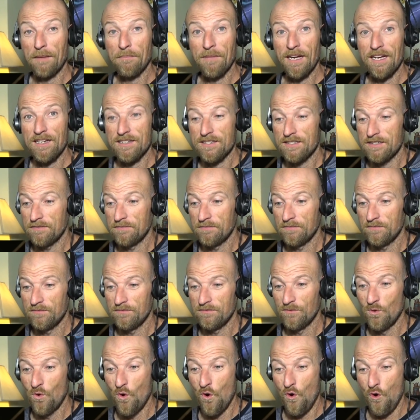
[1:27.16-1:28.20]
threatens the city.
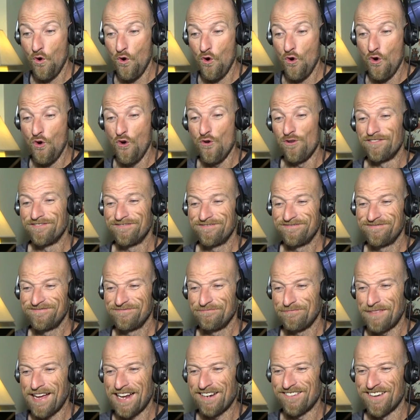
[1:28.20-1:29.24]
Woo!
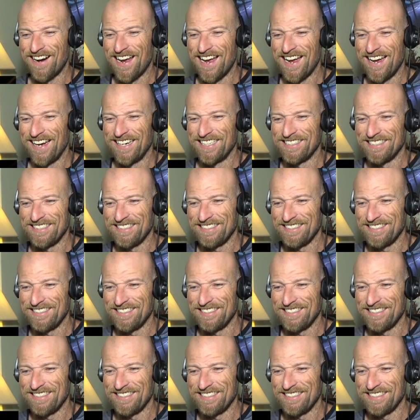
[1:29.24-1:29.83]
Batarang!